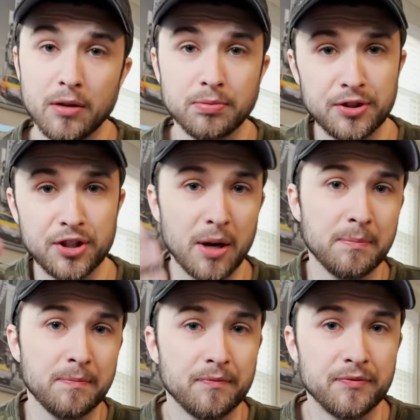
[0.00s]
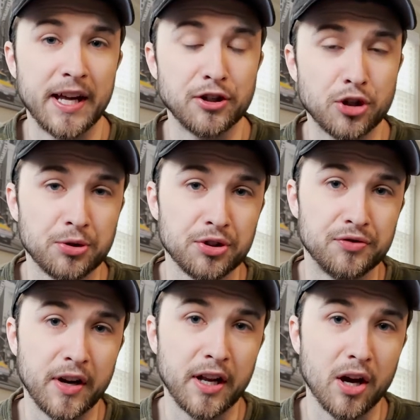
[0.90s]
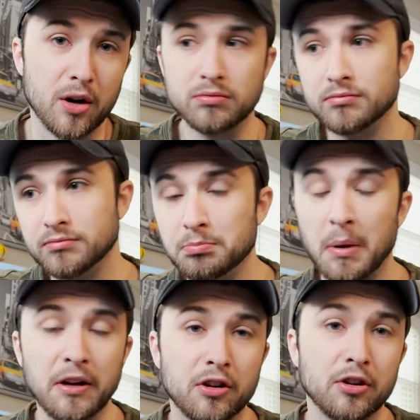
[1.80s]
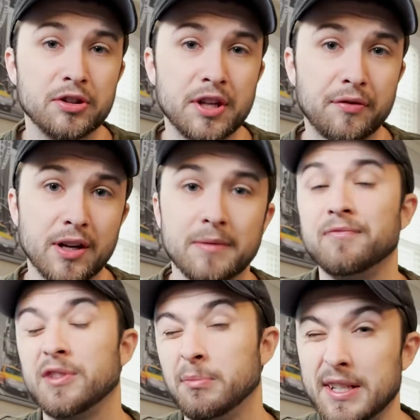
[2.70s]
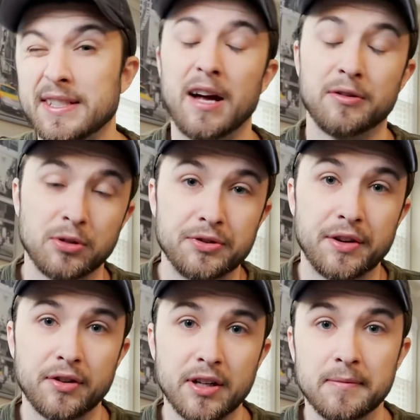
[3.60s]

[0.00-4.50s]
to some, the intro to this video might look a little different, might sound a little different,